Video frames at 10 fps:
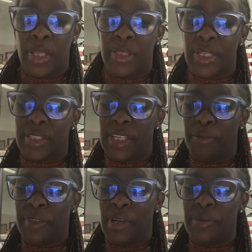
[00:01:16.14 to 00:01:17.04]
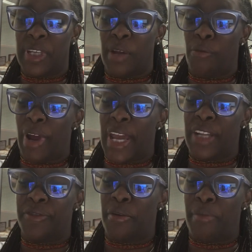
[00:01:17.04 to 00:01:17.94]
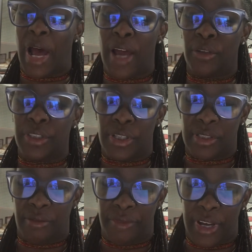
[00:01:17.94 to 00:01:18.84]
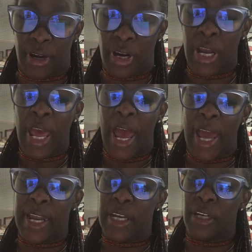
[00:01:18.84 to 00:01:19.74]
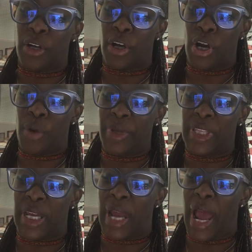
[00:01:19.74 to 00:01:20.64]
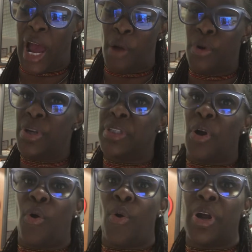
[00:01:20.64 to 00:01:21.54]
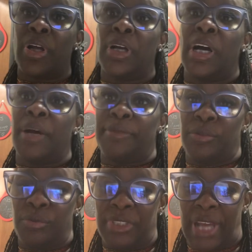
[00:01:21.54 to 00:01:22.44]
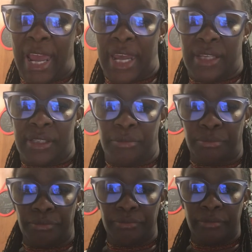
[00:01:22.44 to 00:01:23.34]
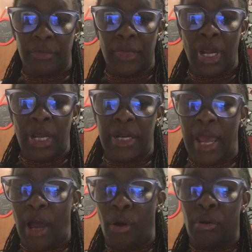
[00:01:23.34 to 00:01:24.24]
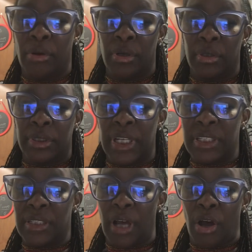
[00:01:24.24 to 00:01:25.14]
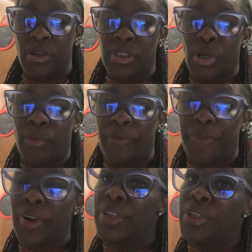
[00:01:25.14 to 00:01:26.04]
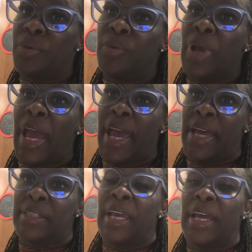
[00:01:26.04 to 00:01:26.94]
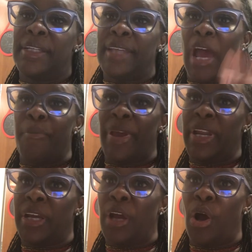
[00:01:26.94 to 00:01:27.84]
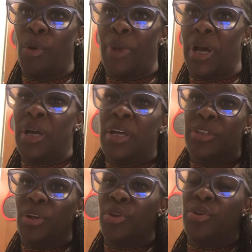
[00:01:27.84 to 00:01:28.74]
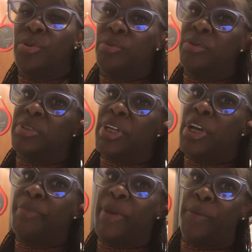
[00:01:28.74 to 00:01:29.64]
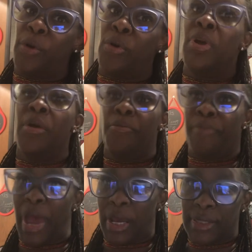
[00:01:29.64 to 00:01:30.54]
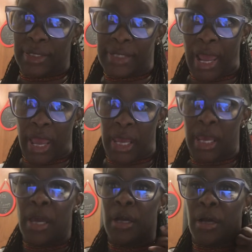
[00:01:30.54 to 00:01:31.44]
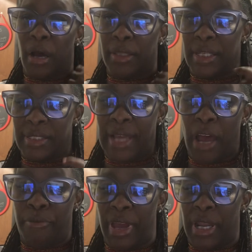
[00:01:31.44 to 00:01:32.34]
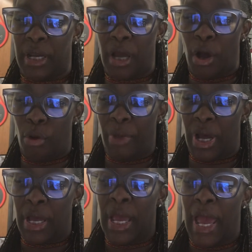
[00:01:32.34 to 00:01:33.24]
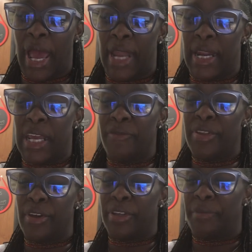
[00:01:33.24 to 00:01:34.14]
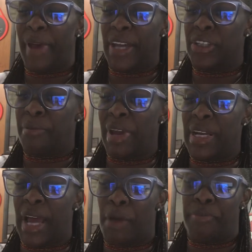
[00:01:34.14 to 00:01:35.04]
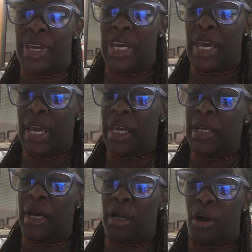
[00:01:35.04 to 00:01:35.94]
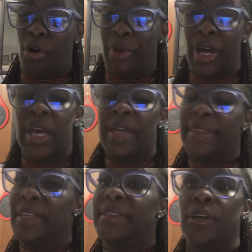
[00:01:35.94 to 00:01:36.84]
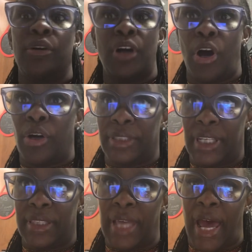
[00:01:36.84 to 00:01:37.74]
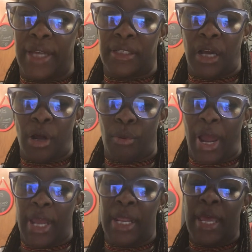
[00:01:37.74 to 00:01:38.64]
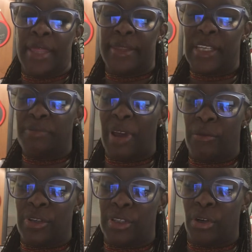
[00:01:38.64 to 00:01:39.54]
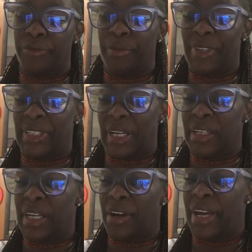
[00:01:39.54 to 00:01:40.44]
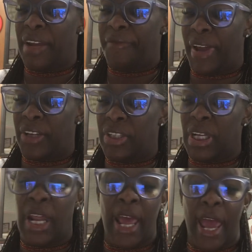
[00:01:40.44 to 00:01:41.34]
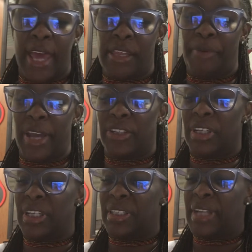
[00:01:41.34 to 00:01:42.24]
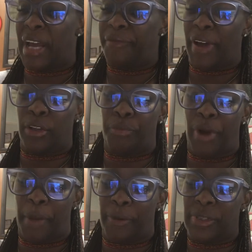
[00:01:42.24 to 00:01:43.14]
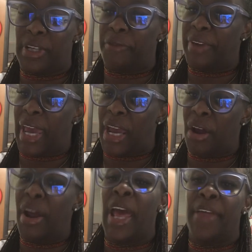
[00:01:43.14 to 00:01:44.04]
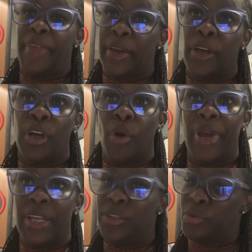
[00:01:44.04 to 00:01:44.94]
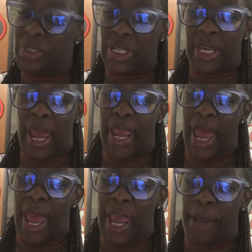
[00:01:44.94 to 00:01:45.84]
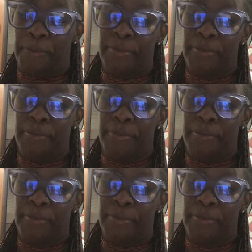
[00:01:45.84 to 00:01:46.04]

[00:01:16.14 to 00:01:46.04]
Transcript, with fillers: The symptoms can range from mild to severe, and it can occur within hours or up to days. Now, this is also referred to as diabetic coma. So you used to hear people back in the day call this diabetic coma. And even though the patient may not be in a coma, they still called it that, all right? This may result from a secondary infection and the patient does not follow proper self-care. They could go into DKA.